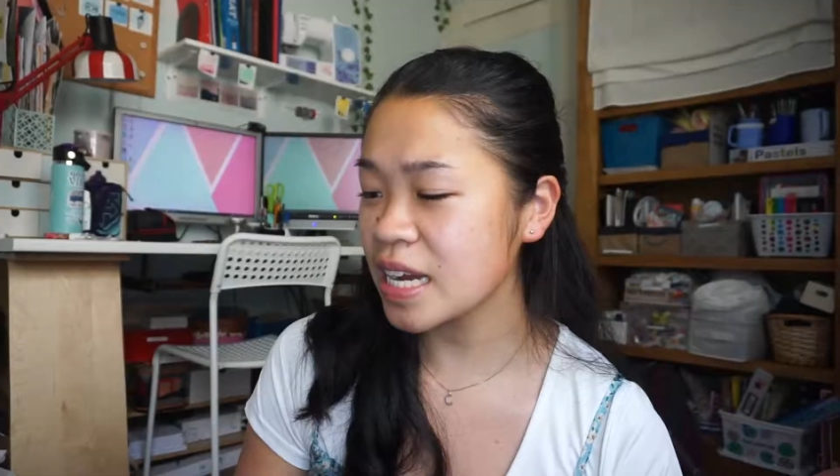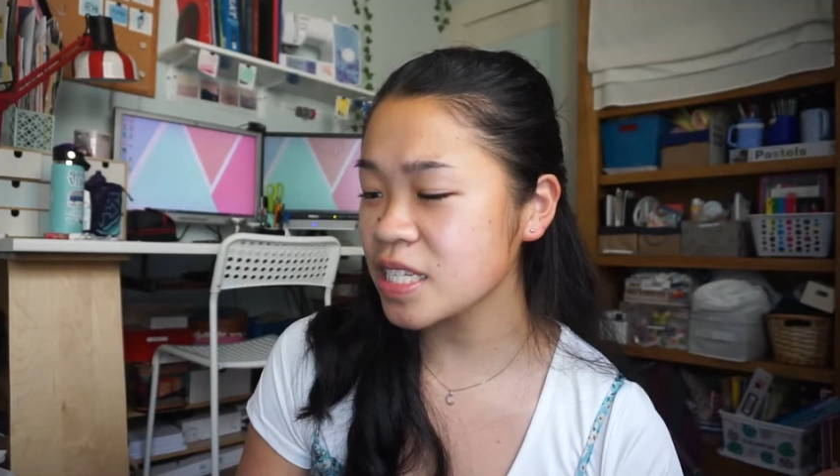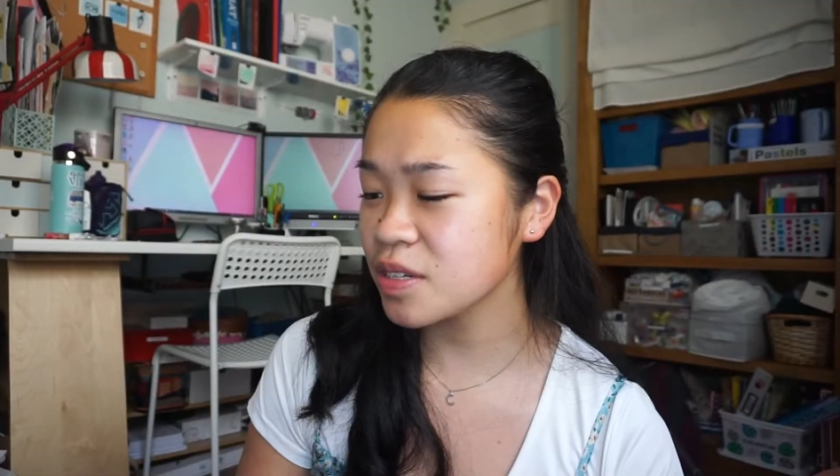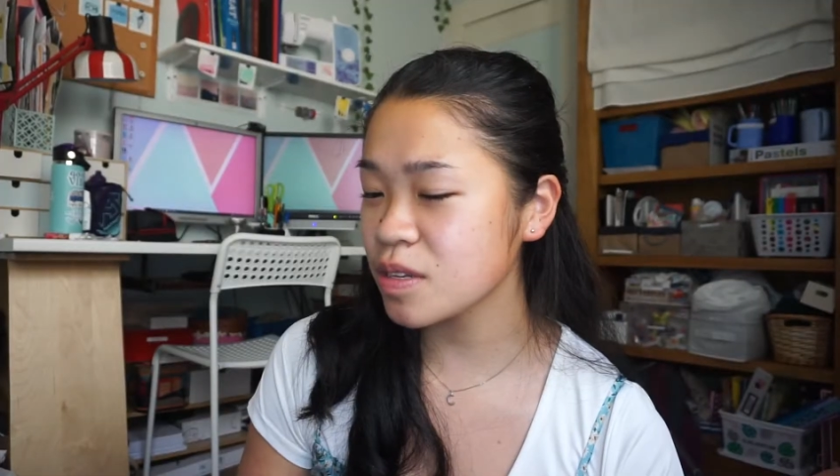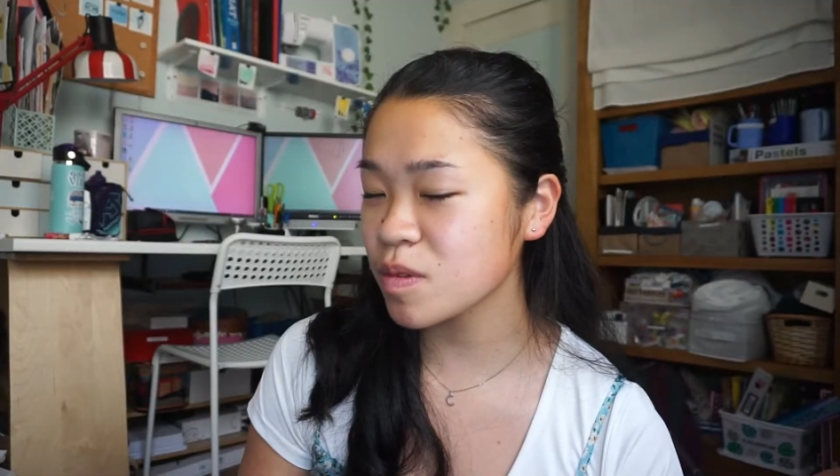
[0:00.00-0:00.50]

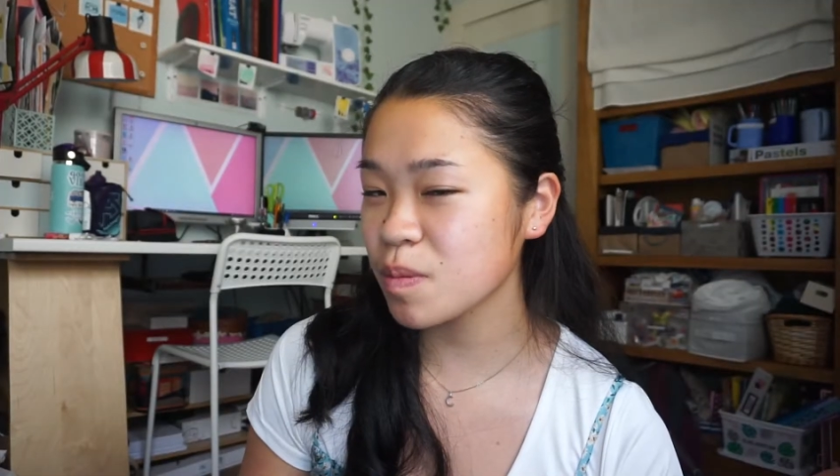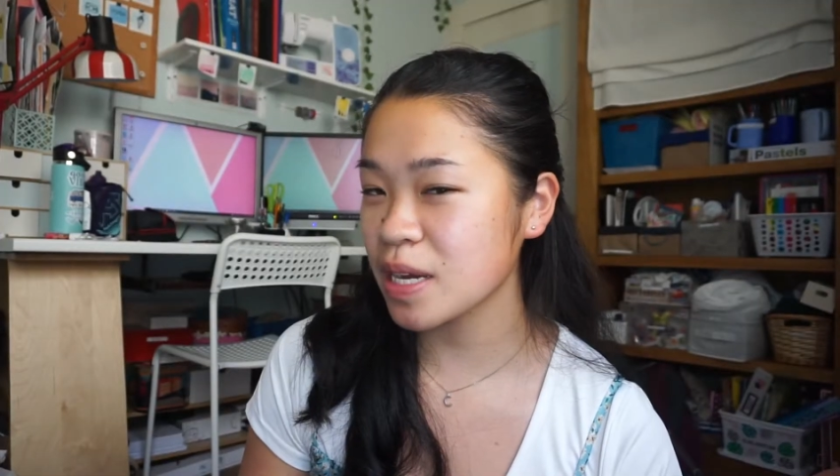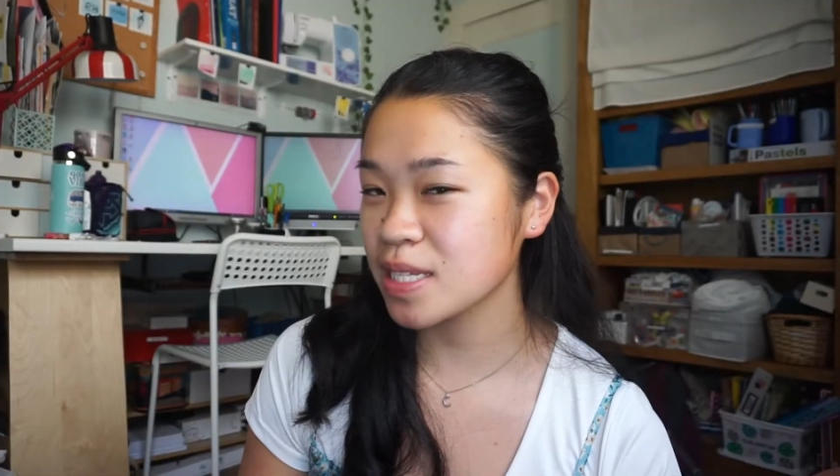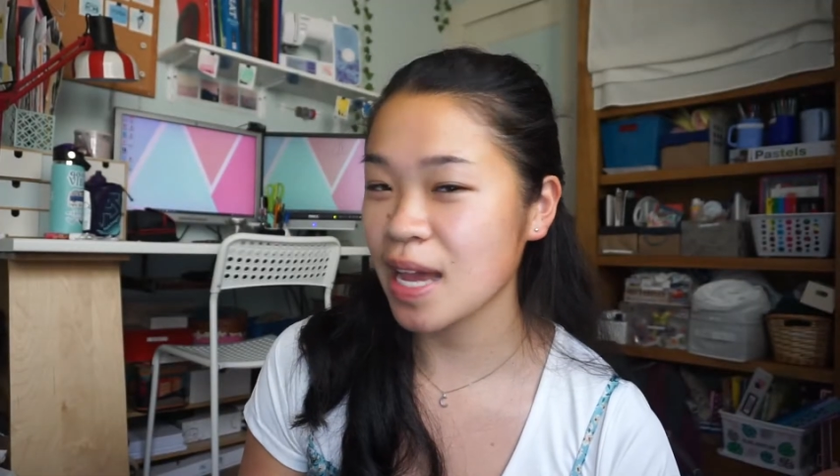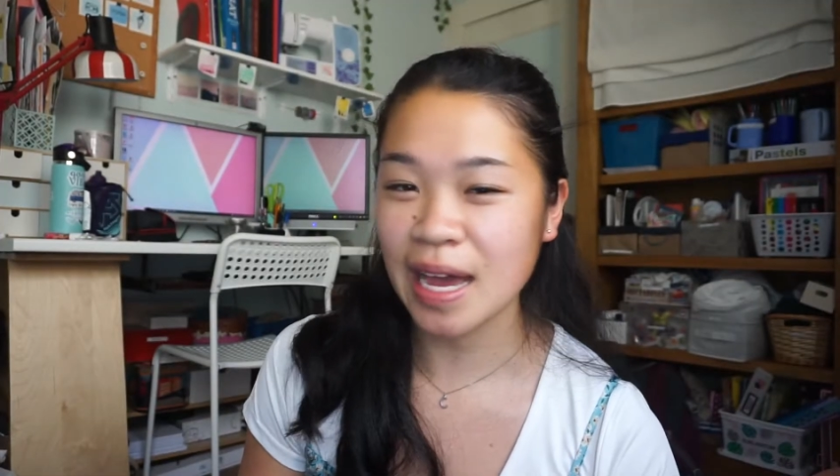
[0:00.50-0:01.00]
do some
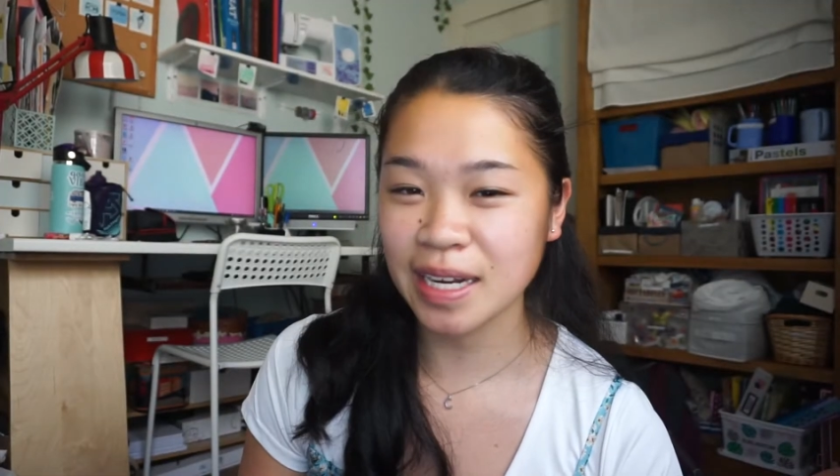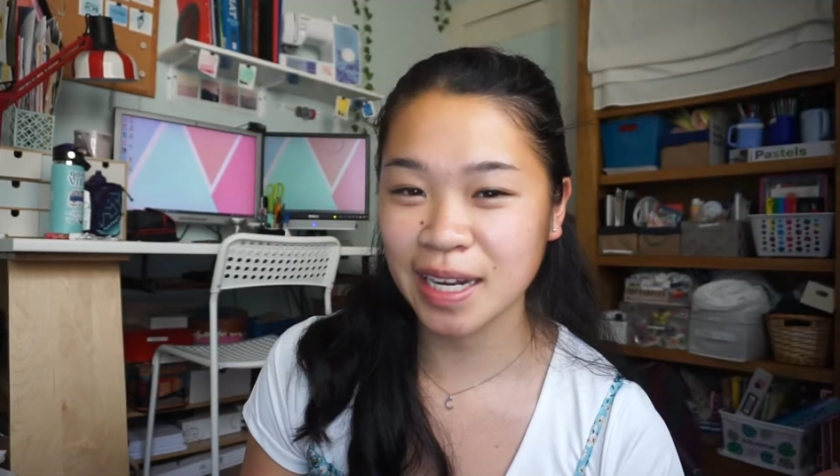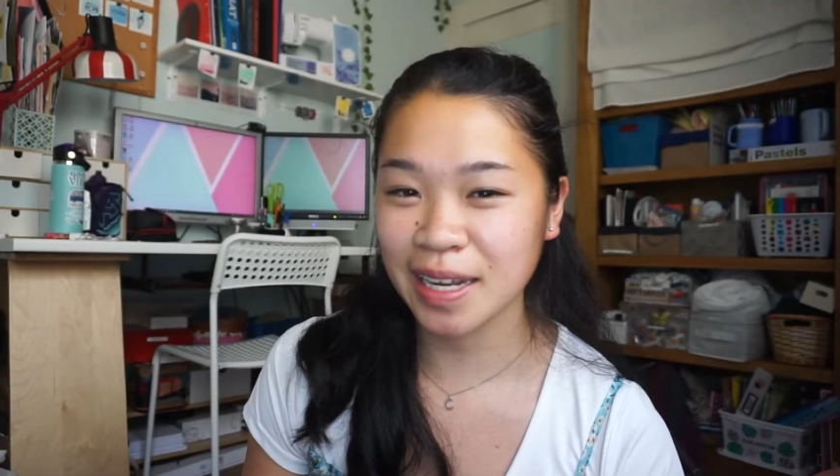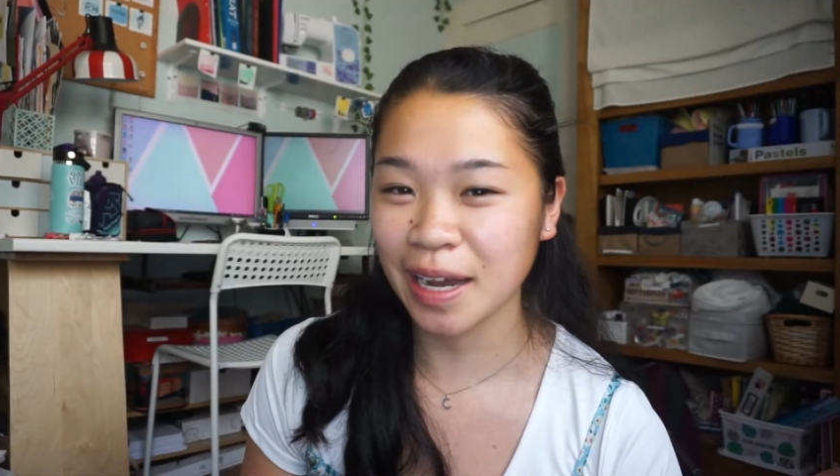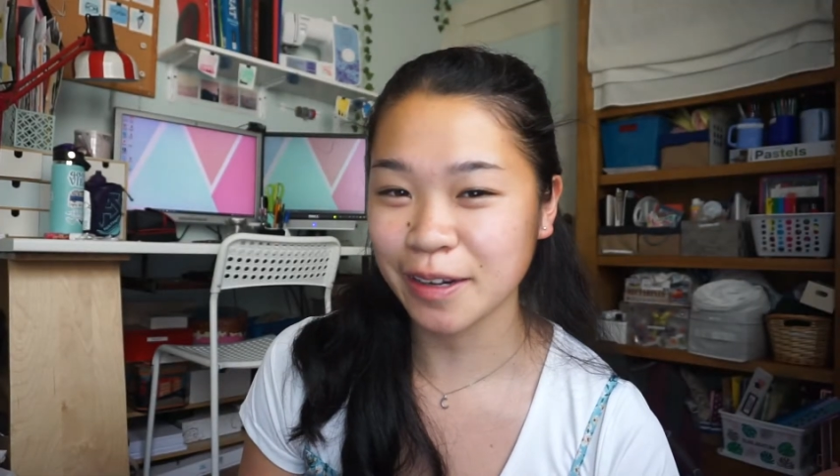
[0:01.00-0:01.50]
spicy
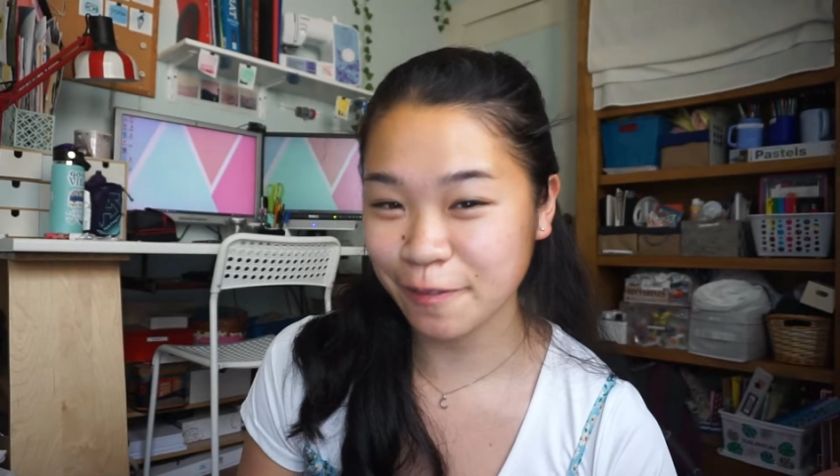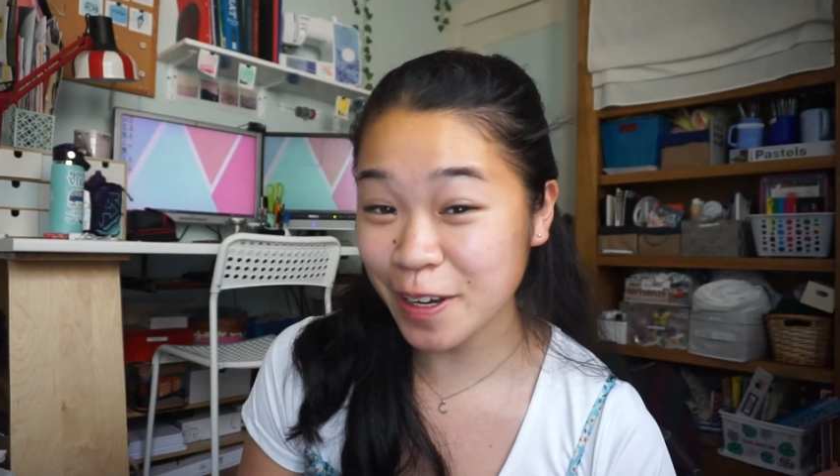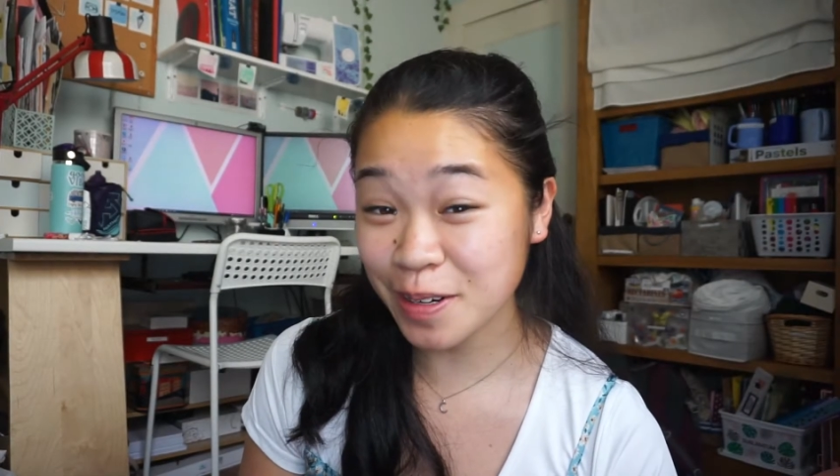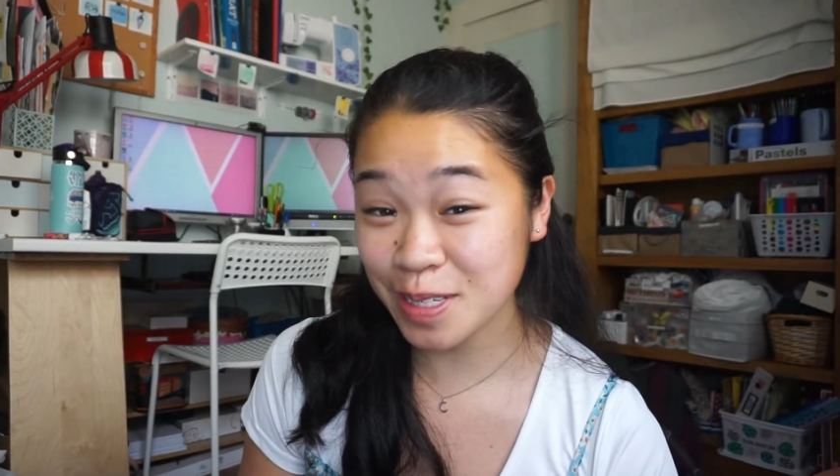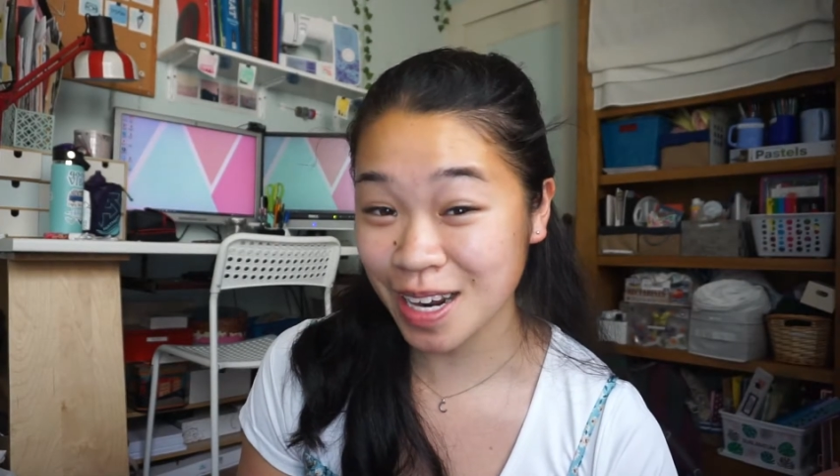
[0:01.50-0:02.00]
editing on
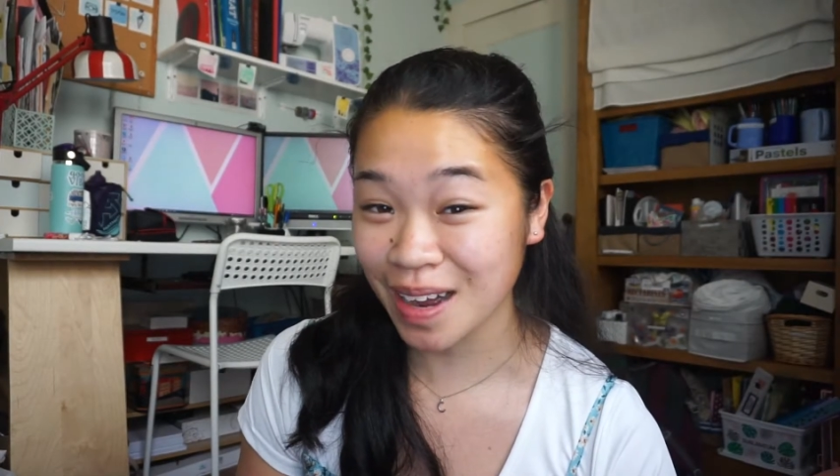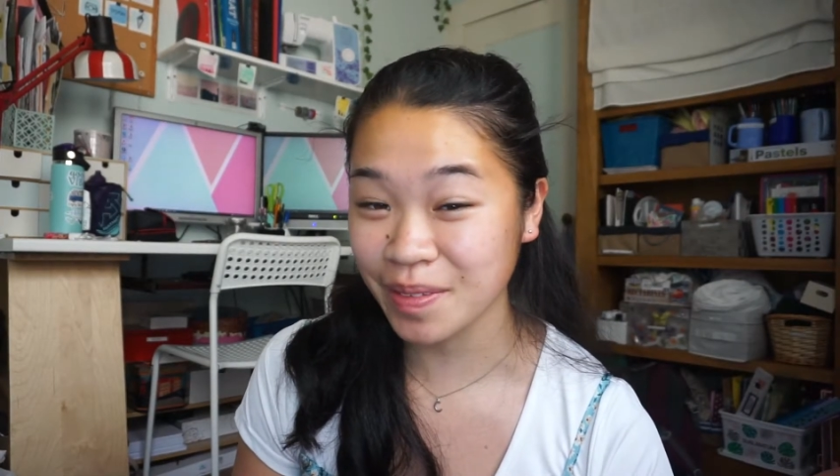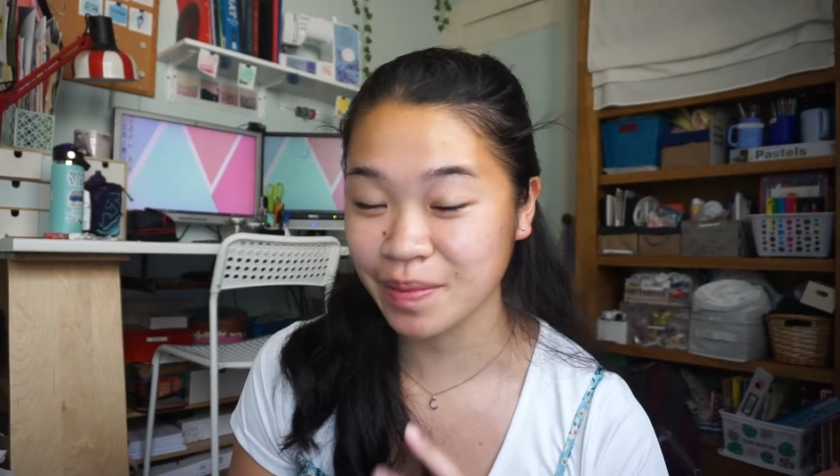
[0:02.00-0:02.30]
Photoshop,